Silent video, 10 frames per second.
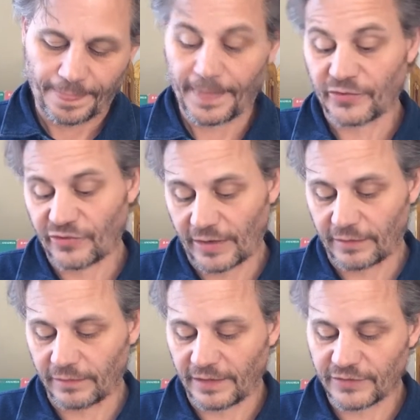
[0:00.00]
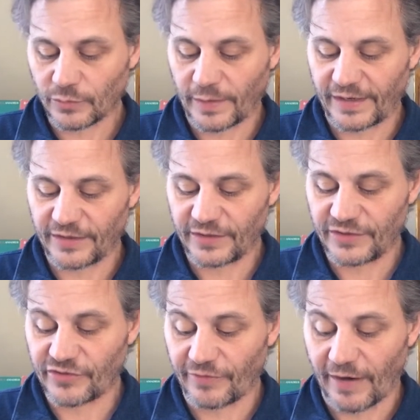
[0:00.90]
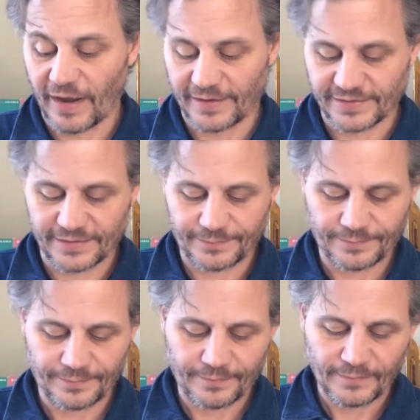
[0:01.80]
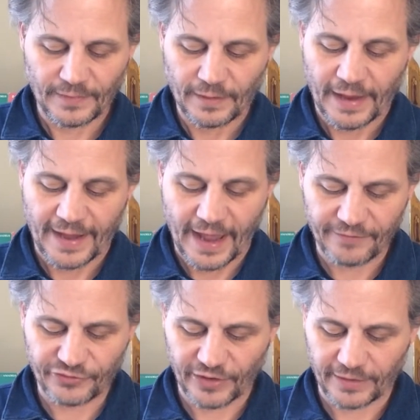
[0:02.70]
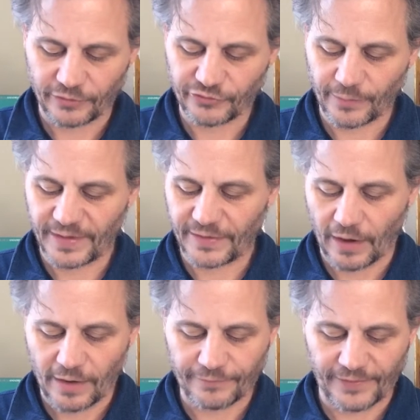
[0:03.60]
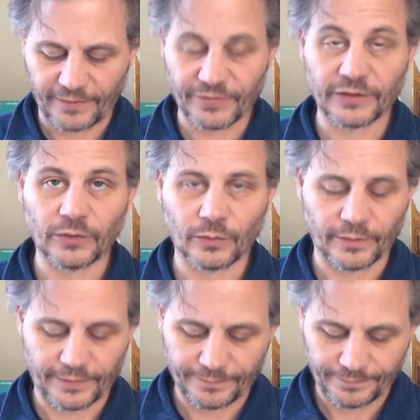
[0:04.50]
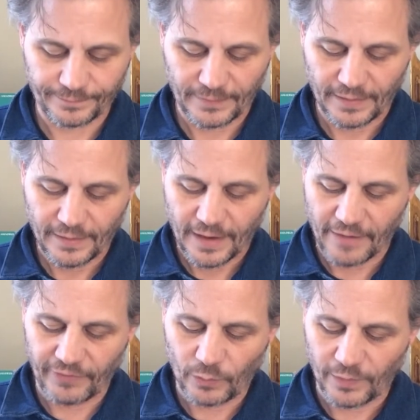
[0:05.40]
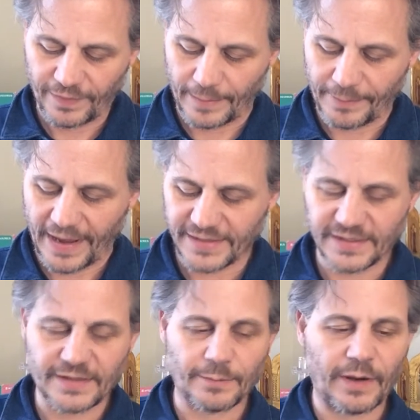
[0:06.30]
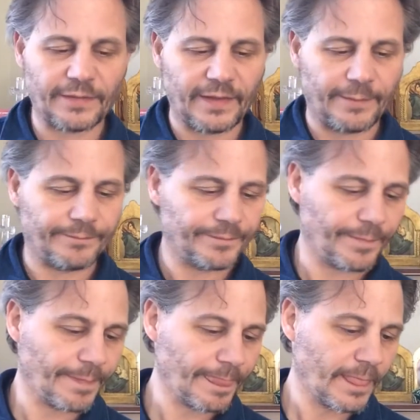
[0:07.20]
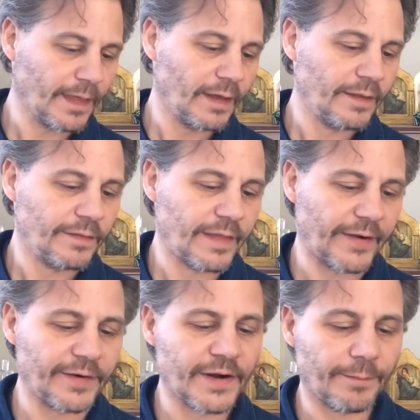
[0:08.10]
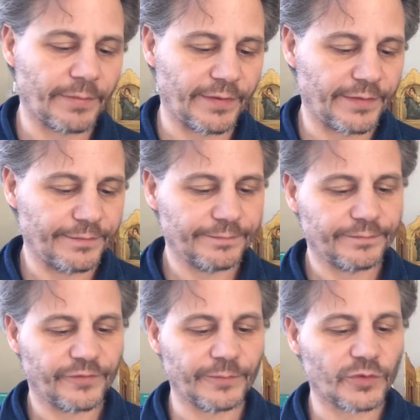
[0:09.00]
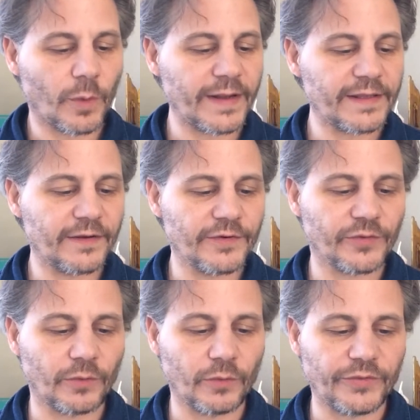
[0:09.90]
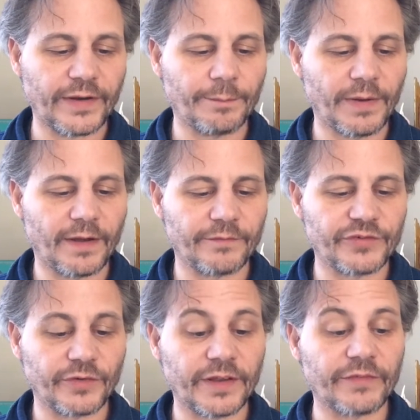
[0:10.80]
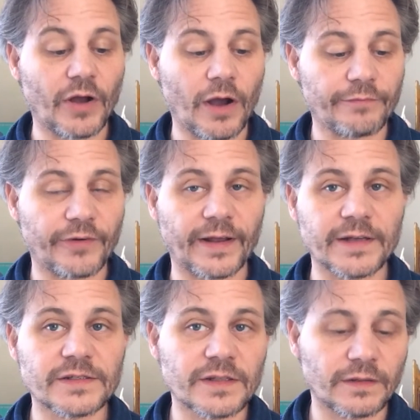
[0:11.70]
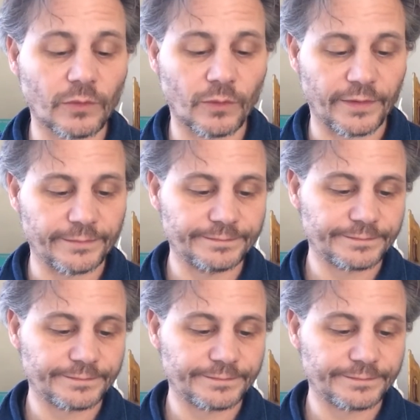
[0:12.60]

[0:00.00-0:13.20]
A shekel is 20 gerahs. And half shekel shall be the offering of the Lord. Every one that passeth among them that are numbered, from 20 years old and above, shall give an offering unto the Lord.